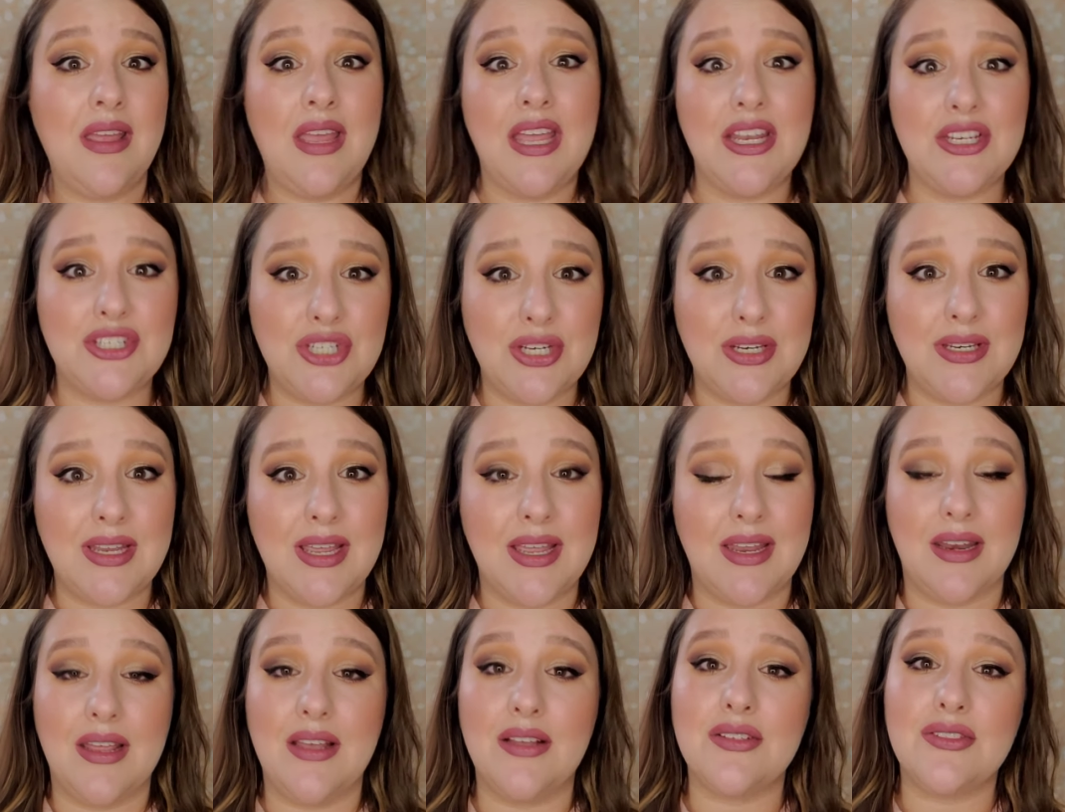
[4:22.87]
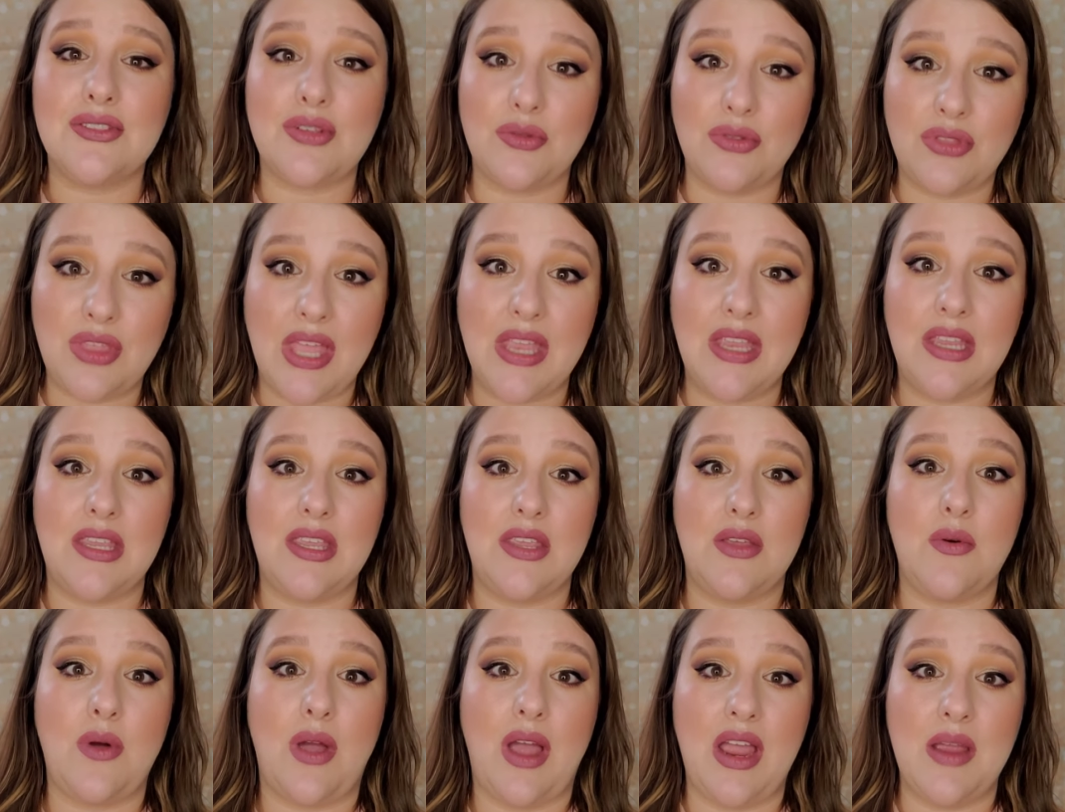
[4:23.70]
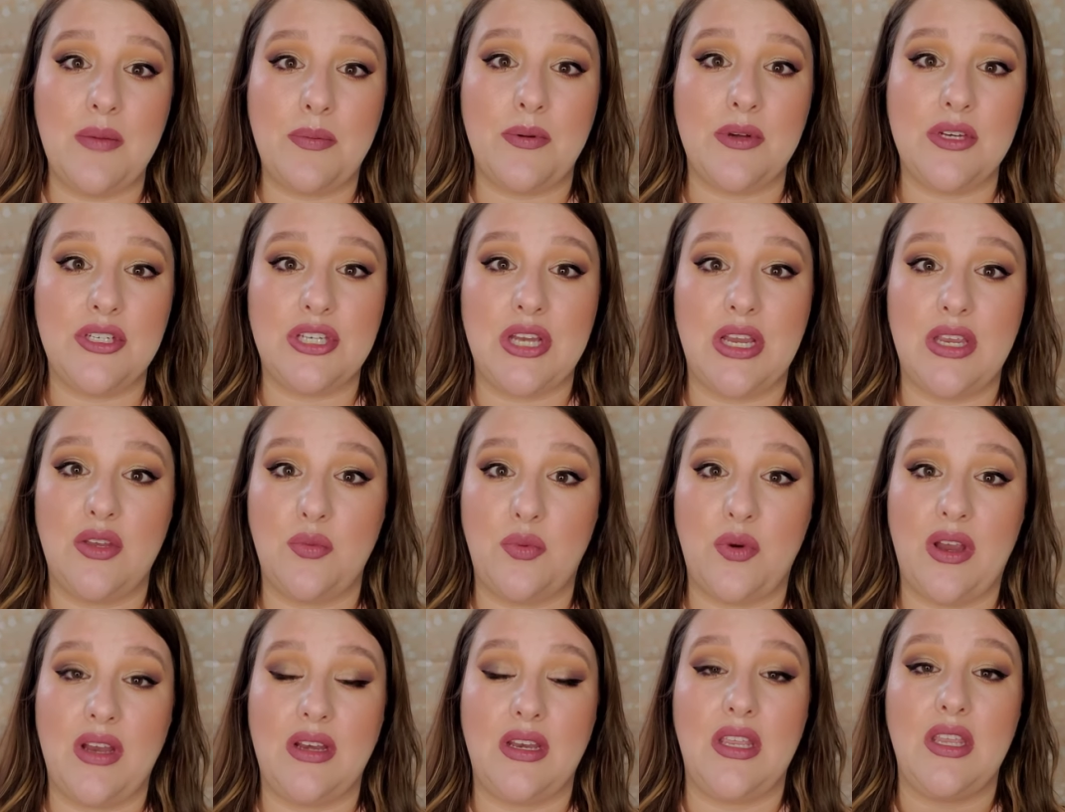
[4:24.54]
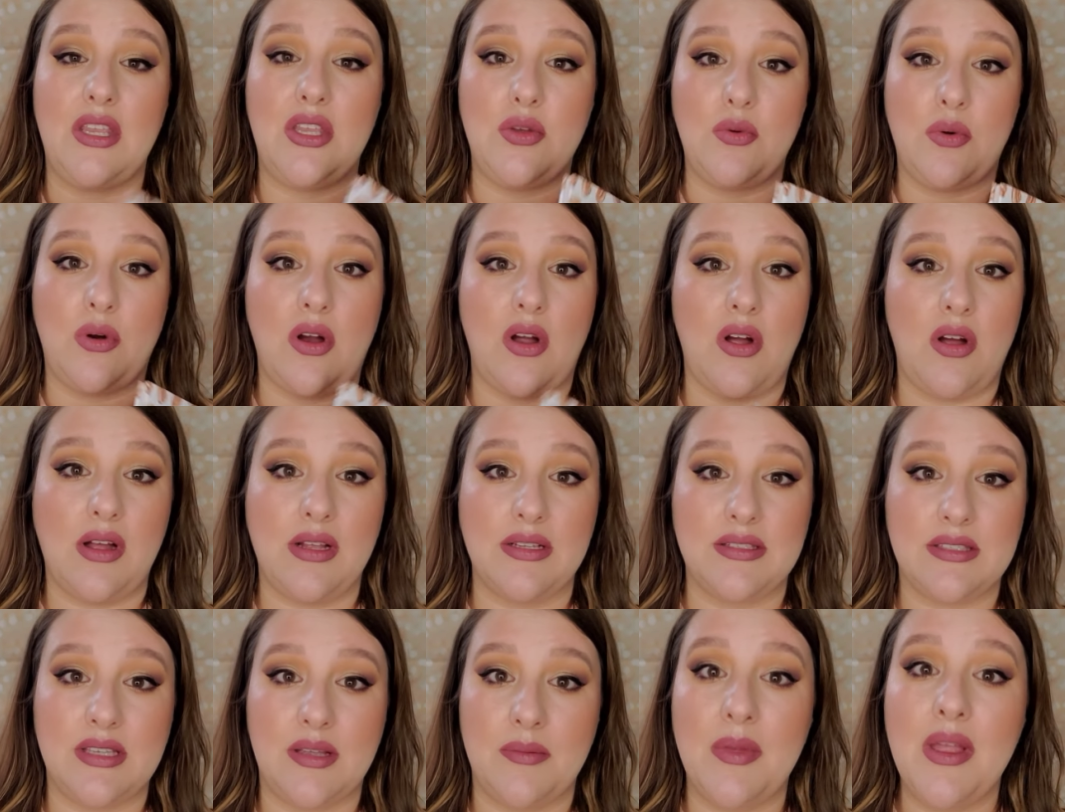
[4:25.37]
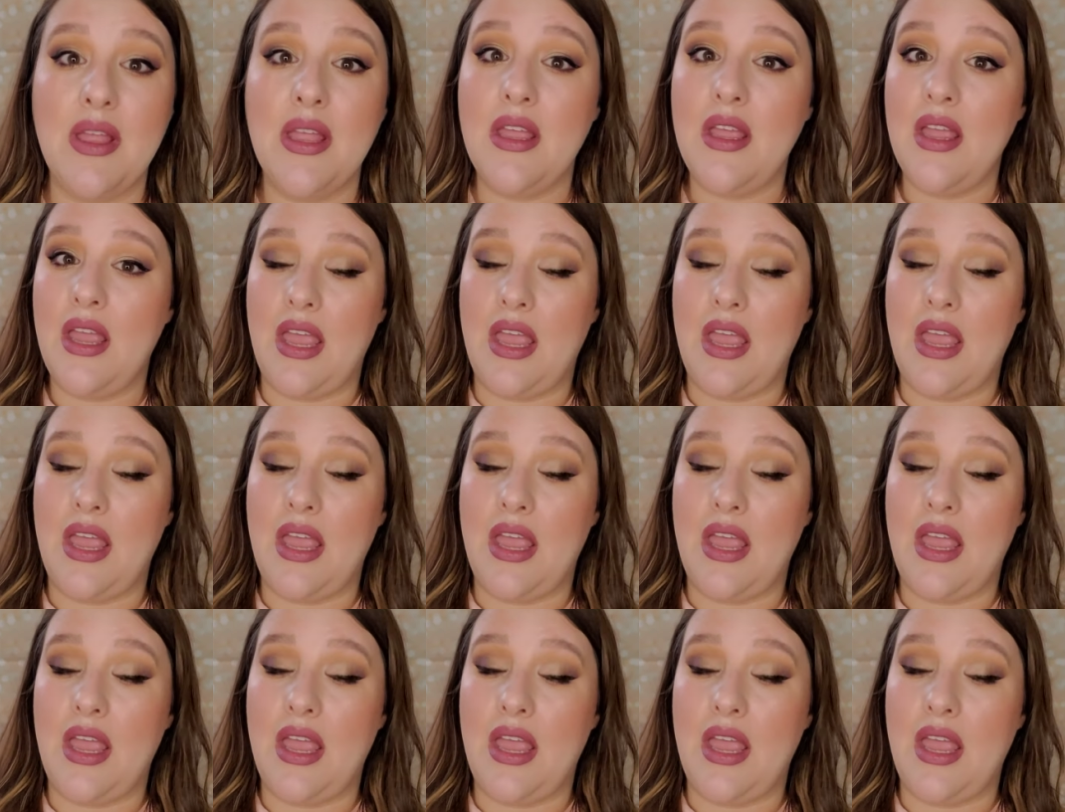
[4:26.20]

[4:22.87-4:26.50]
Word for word: And she did. So thank you. I appreciate you, Brandy. You were awesome.